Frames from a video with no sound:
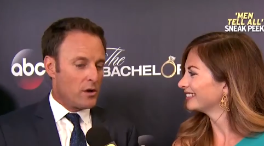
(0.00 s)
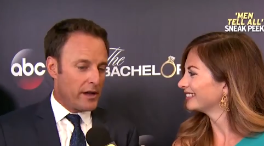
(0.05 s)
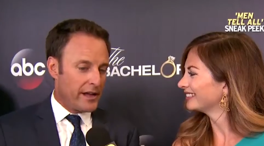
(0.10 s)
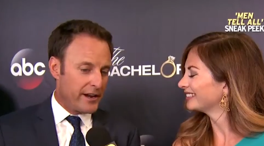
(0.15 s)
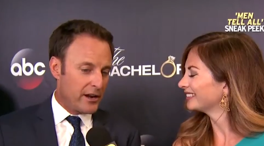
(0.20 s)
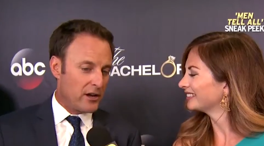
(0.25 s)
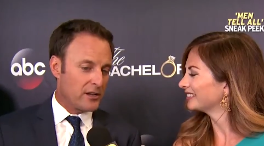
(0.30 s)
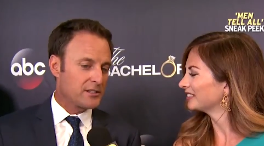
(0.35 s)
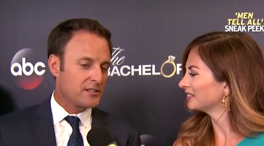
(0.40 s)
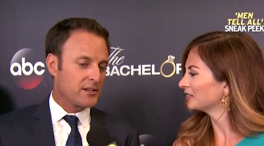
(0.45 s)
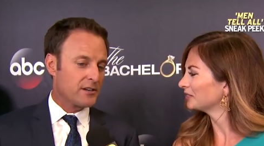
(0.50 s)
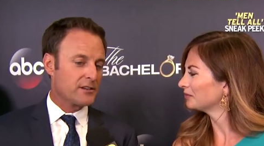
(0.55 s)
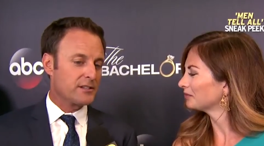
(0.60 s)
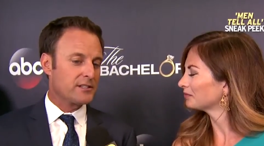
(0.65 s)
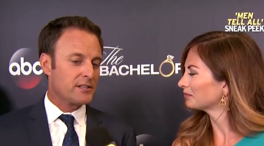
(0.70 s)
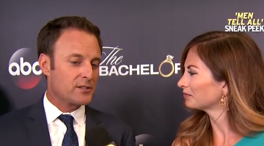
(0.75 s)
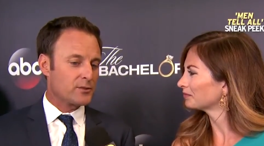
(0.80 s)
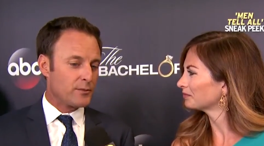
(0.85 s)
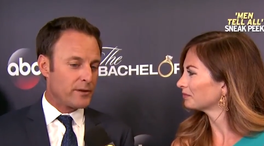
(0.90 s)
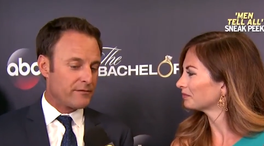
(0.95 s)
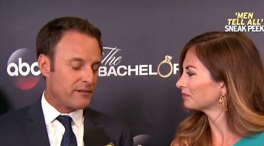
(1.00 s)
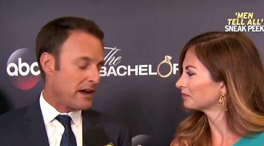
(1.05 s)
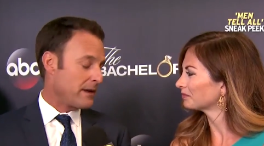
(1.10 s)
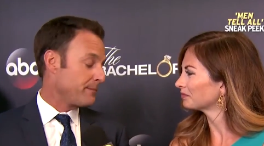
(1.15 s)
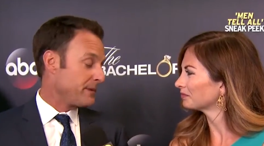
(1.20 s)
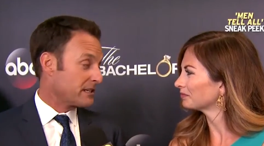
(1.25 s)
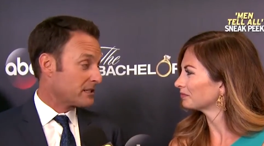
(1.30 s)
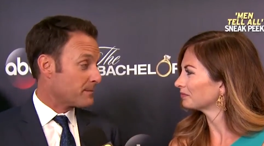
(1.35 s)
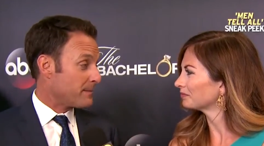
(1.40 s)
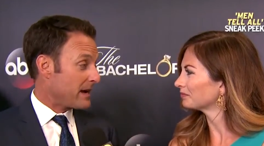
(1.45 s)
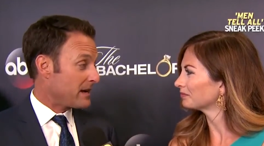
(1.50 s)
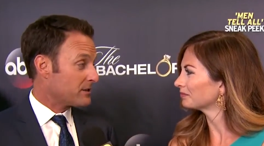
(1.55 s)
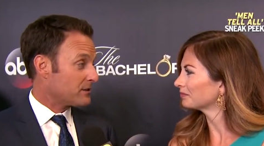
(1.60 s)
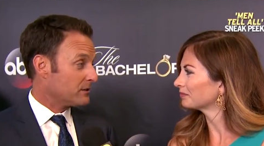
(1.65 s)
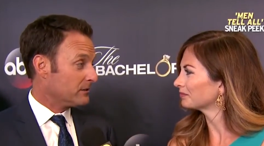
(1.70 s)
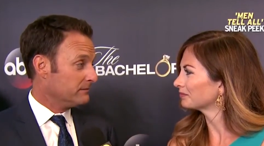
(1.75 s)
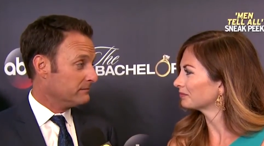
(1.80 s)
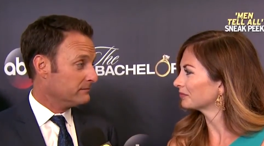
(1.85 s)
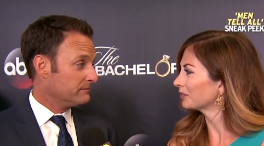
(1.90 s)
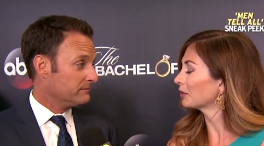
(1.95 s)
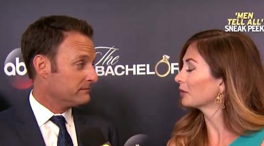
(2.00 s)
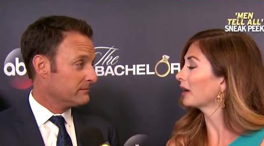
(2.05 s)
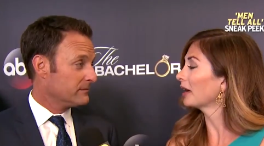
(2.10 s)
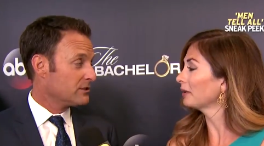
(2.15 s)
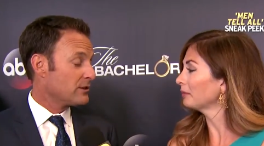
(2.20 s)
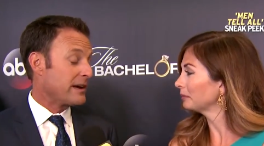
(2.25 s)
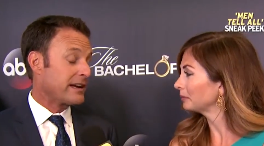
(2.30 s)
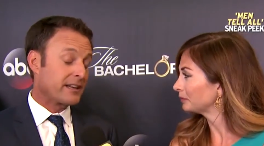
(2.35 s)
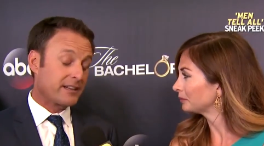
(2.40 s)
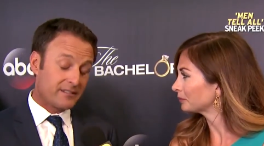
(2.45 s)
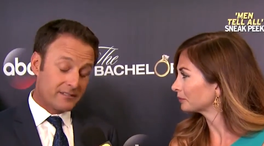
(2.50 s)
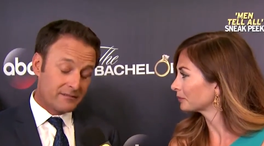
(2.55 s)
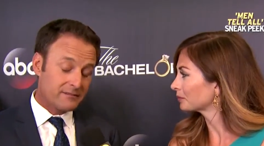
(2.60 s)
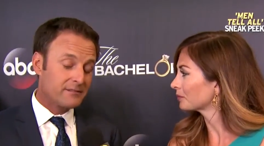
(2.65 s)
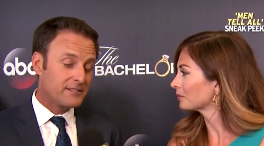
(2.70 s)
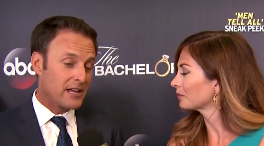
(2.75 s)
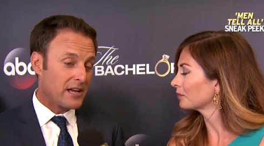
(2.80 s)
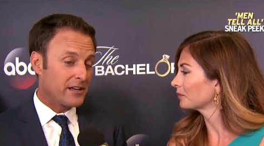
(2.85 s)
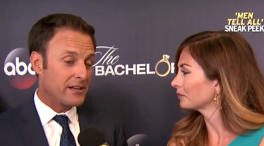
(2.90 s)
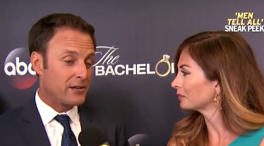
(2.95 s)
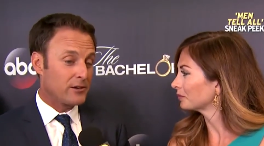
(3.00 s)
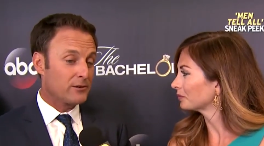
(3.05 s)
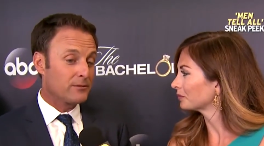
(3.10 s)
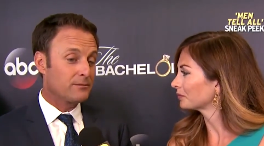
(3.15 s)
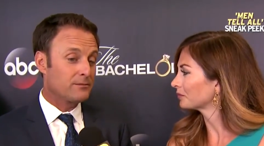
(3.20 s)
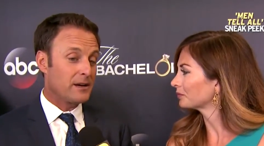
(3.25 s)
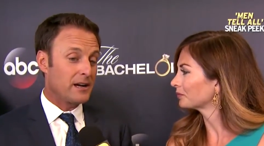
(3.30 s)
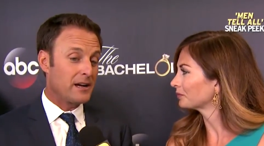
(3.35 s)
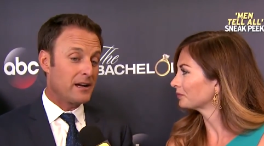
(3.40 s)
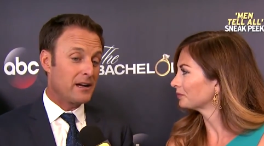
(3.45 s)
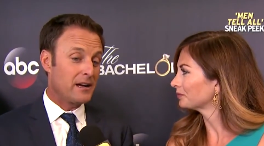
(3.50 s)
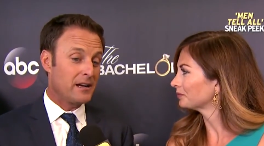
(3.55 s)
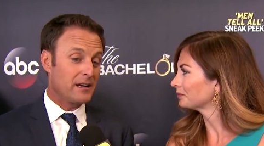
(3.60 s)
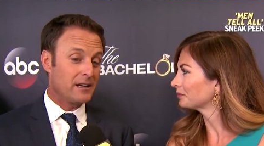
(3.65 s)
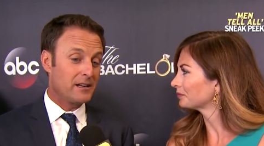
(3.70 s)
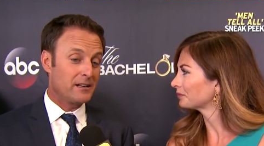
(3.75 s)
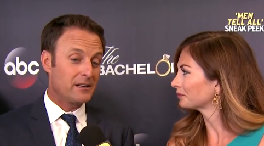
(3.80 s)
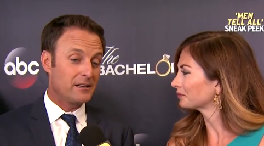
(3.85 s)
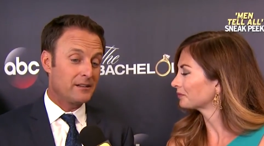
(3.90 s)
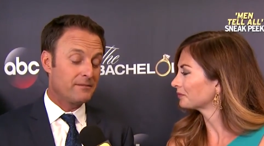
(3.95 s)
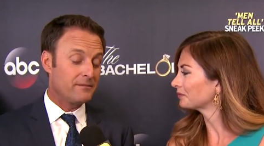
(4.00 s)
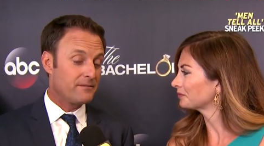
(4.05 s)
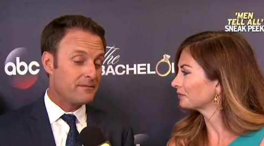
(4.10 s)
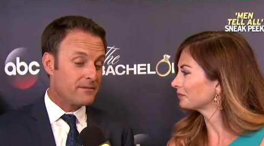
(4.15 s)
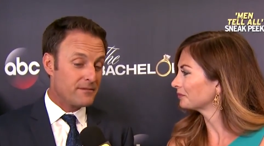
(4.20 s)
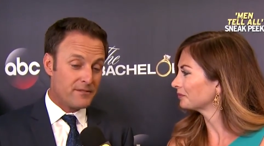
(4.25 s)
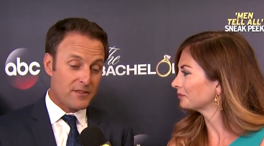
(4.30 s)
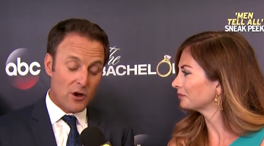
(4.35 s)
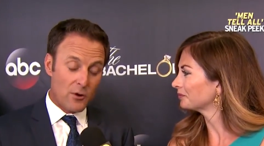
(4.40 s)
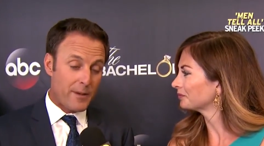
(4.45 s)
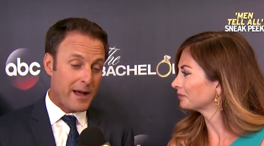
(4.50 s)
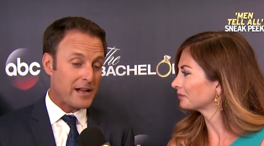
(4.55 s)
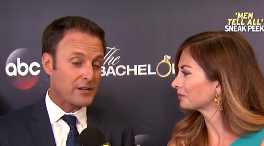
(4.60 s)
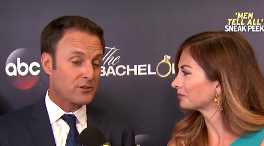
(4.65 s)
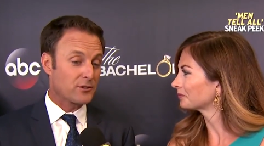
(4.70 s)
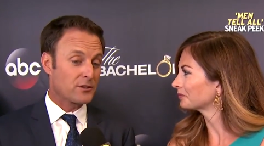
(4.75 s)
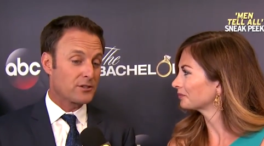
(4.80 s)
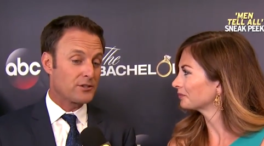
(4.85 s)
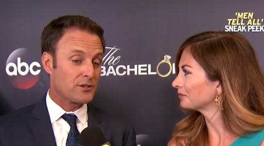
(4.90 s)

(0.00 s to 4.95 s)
Speaker 1: in all seriousness, we've not picked a Bachelor. So I can tell you, uh, no bachelor's